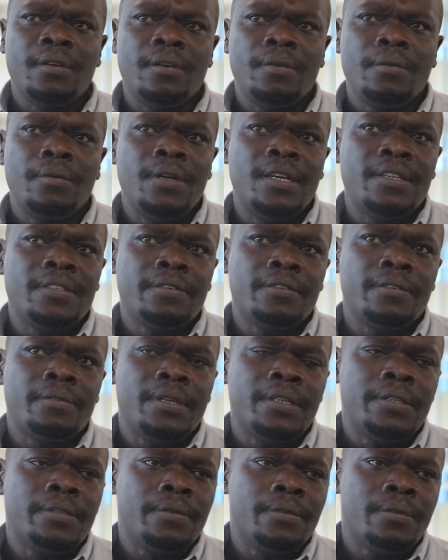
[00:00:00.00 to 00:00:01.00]
who does not
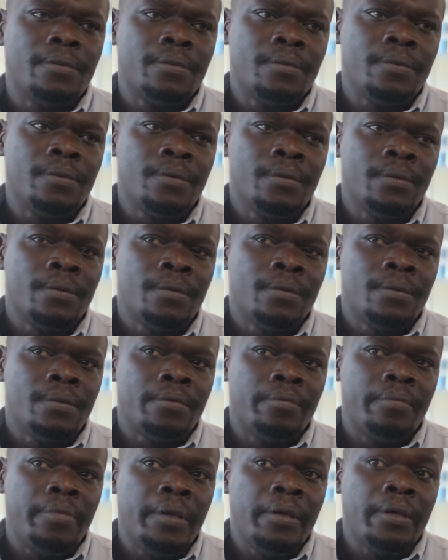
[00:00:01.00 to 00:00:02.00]
want to
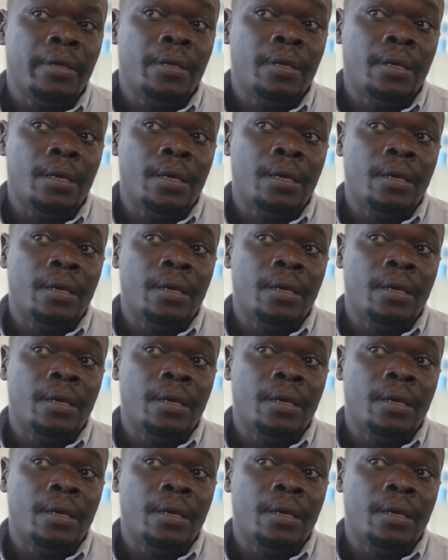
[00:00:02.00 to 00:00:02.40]
be